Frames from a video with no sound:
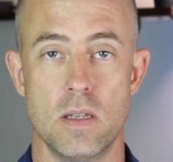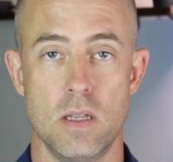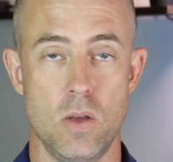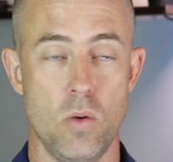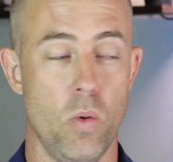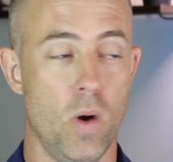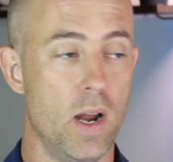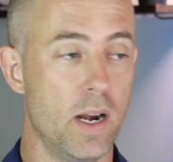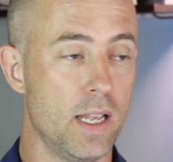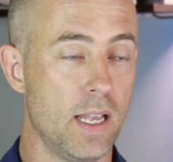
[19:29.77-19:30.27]

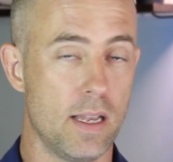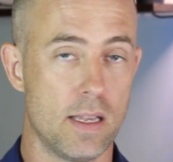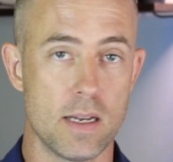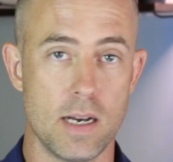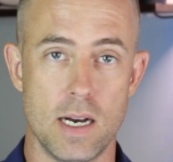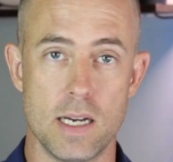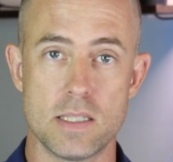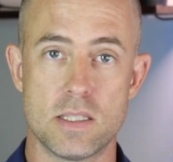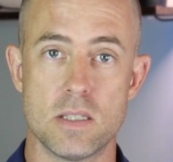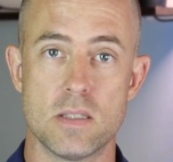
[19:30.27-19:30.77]
You want to get
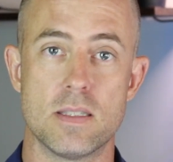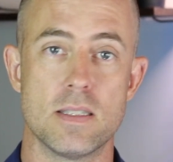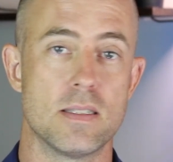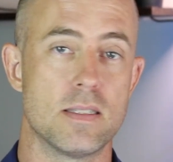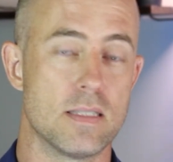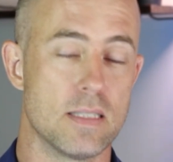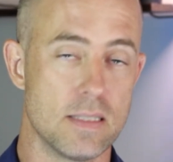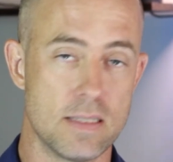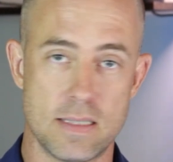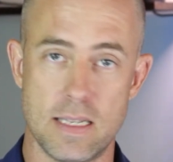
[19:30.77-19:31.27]
conscious?
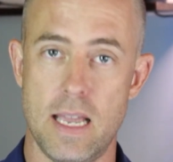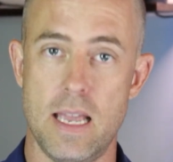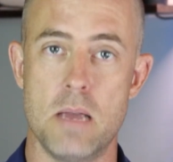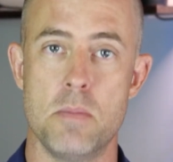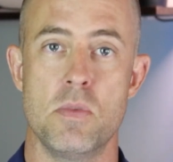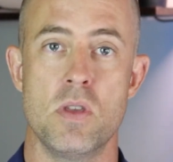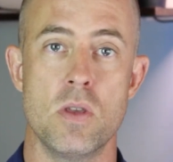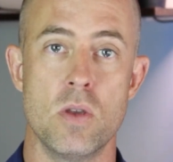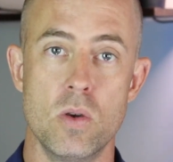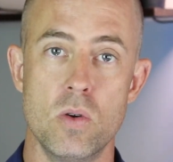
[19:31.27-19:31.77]
It's the
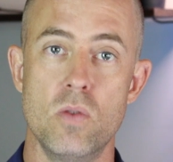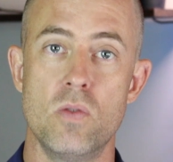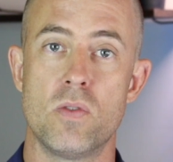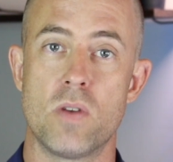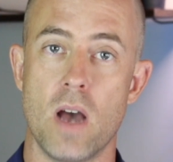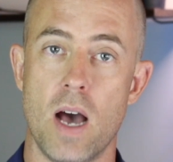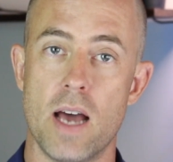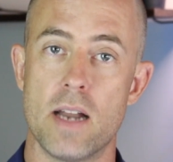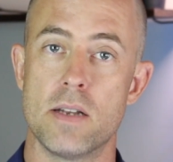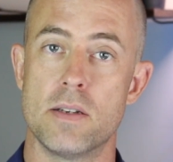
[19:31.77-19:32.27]
same. You've
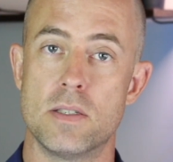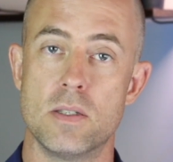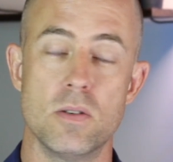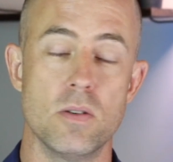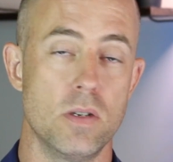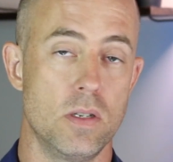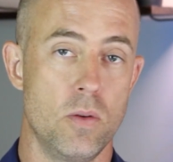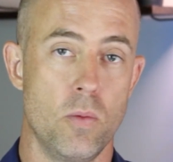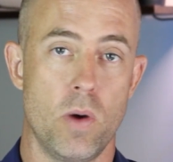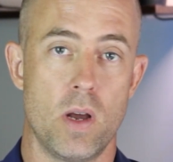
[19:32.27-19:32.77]
got to
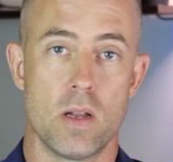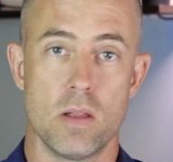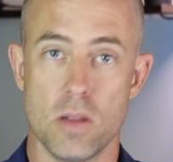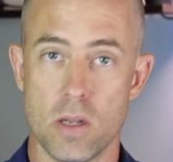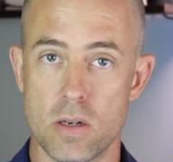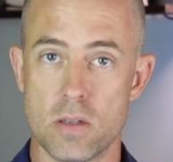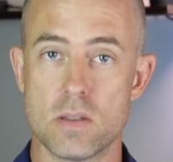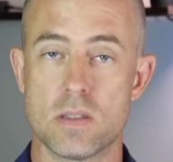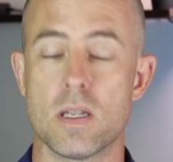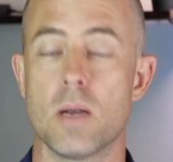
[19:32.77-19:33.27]
do it. You want to
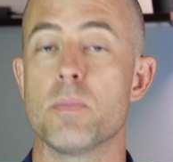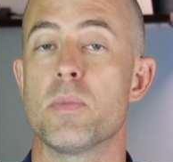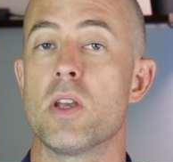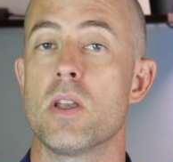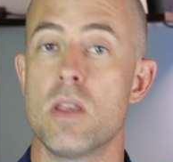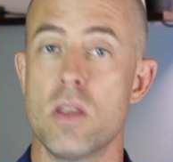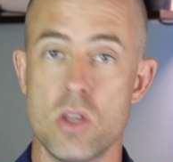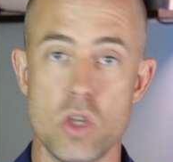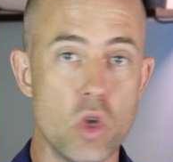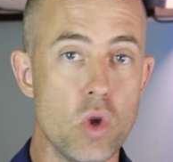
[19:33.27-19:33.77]
learn
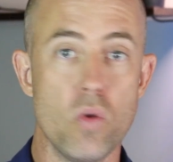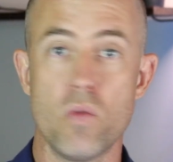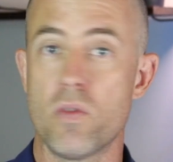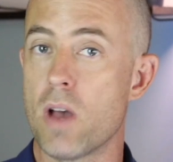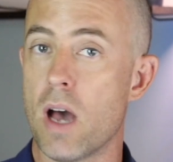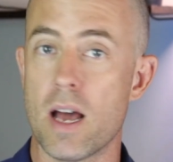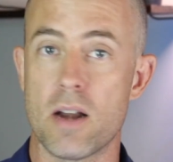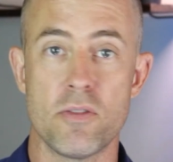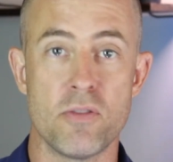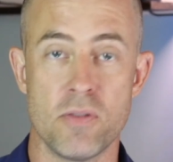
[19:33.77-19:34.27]
something? You've
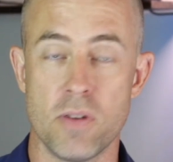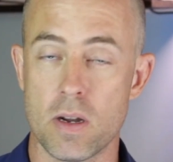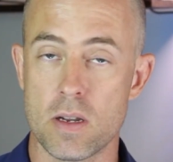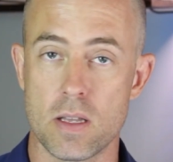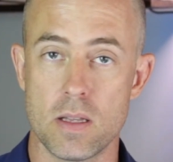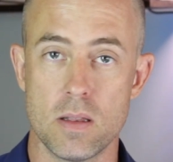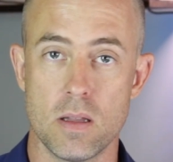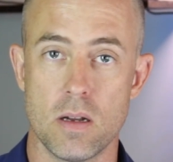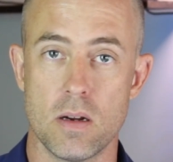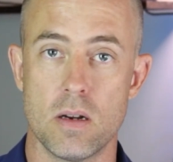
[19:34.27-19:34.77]
got to
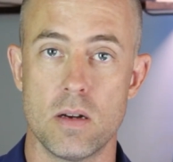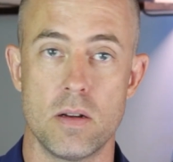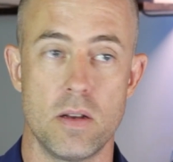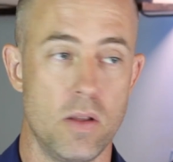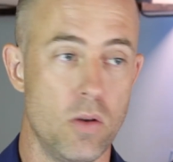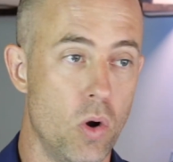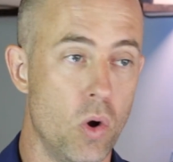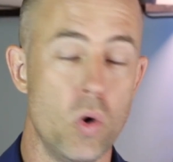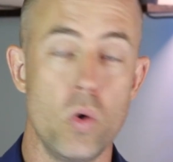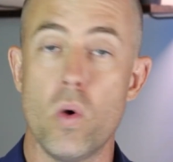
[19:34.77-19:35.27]
fucking learn.
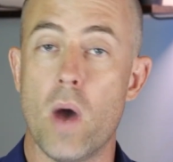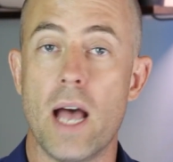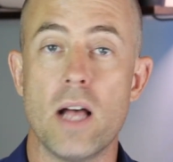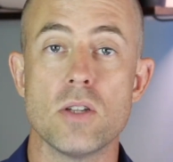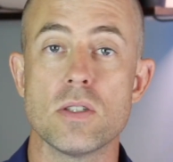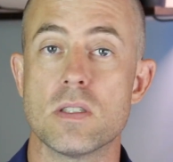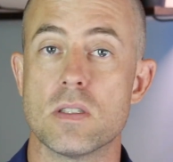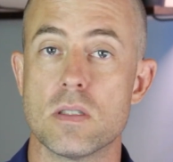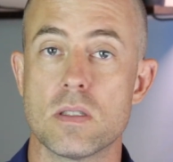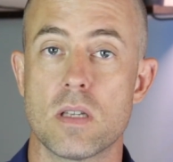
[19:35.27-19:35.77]
Who
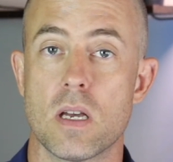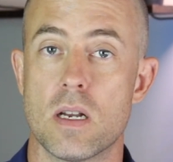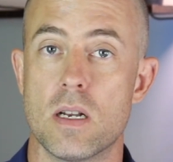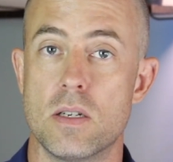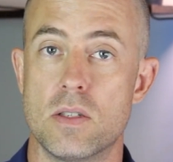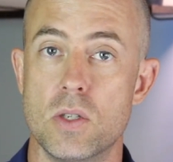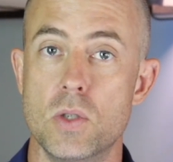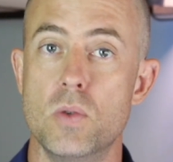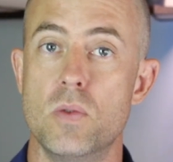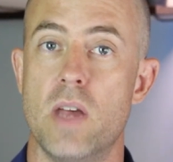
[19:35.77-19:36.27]
else is going
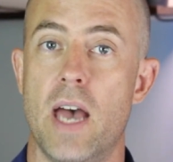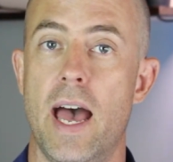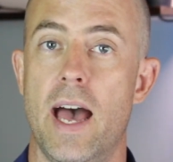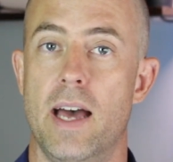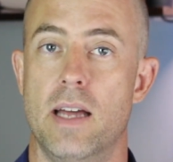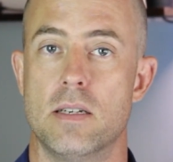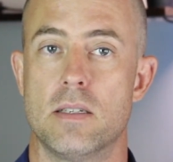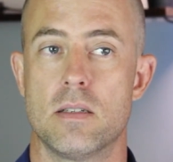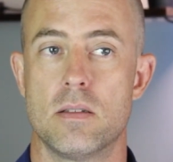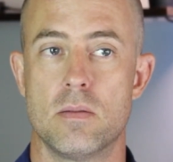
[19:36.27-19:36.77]
to do
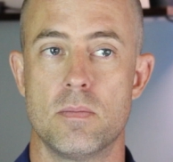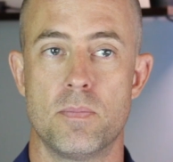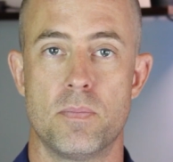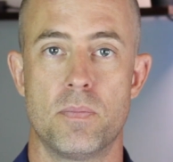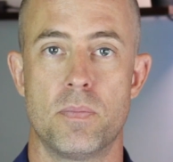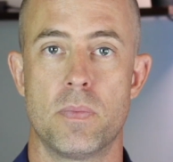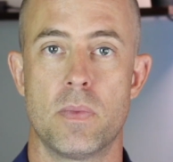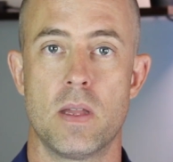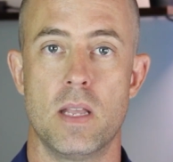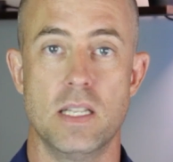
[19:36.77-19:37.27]
that?
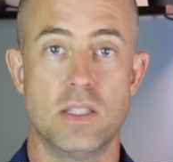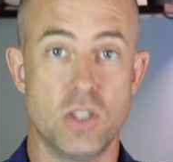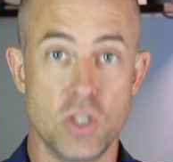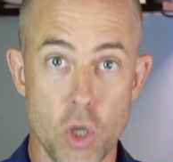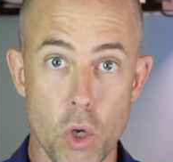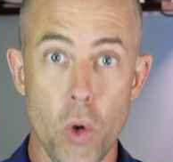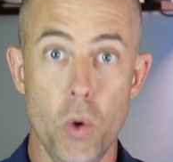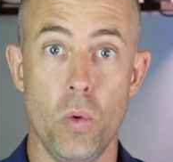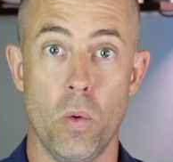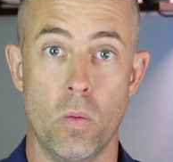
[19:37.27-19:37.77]
It's
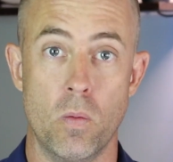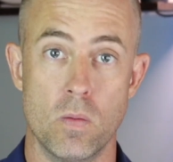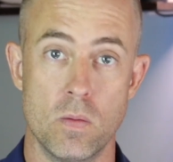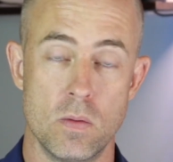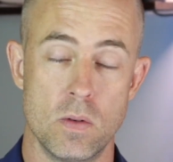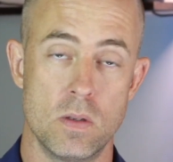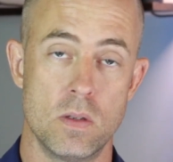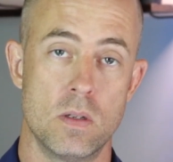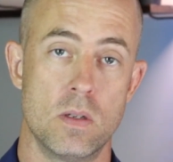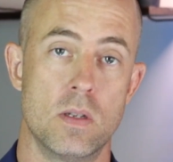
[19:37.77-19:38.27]
you.
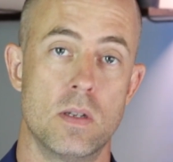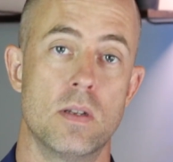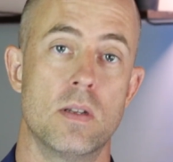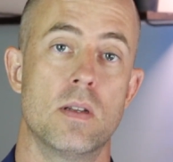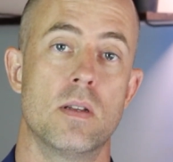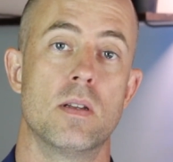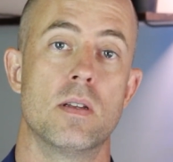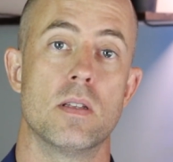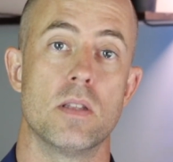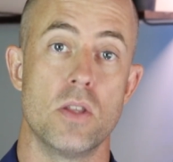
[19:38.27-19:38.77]

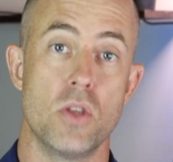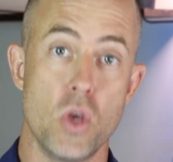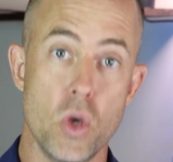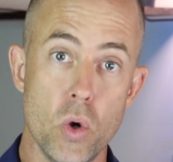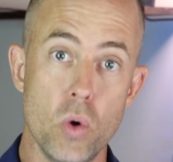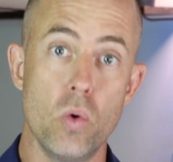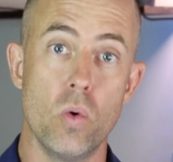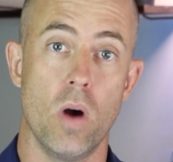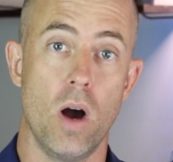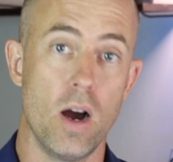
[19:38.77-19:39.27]

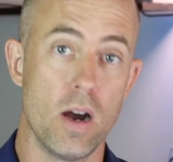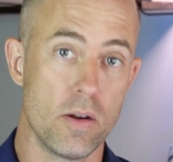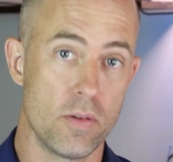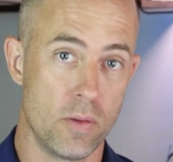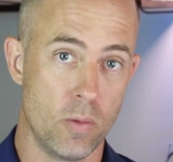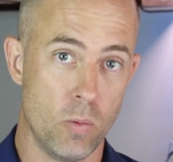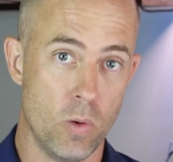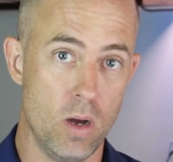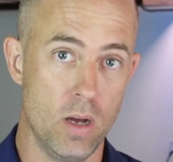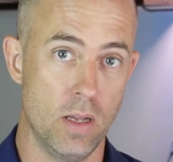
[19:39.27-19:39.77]
You are
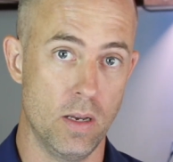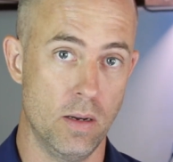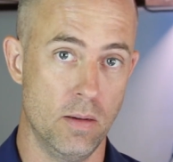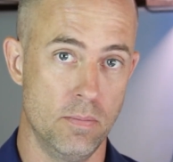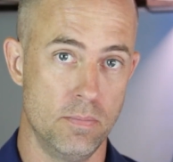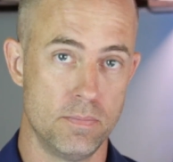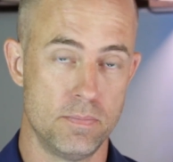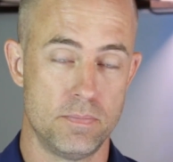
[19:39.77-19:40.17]
the one.